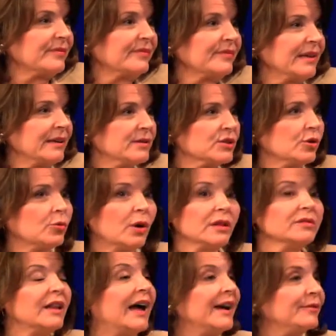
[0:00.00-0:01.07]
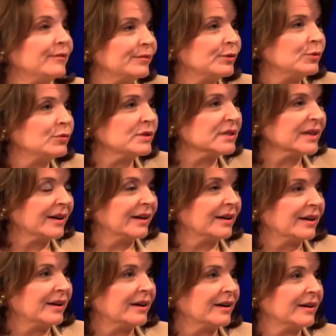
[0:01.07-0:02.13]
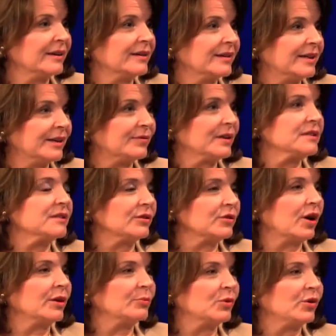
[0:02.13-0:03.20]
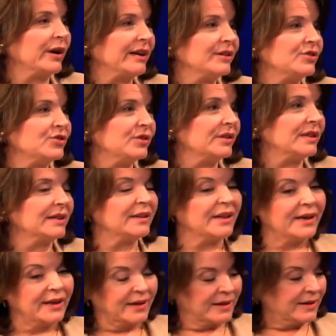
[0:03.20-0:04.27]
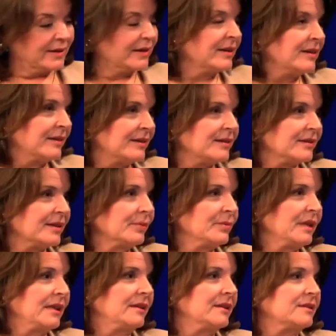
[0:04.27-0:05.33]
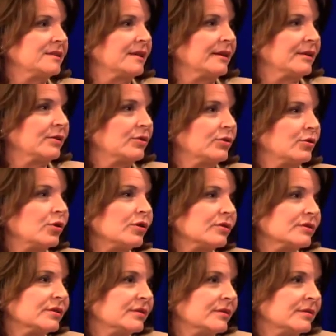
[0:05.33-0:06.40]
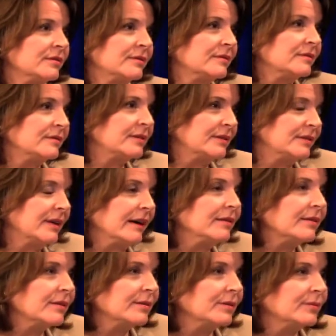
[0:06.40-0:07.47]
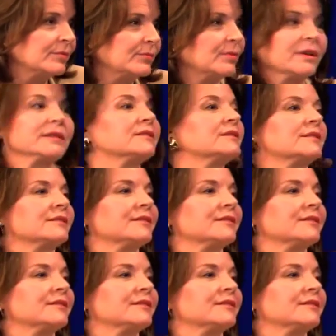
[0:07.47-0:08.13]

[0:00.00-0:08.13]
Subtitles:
So alive foods give us a lot more energy than something that's like cooked to death, but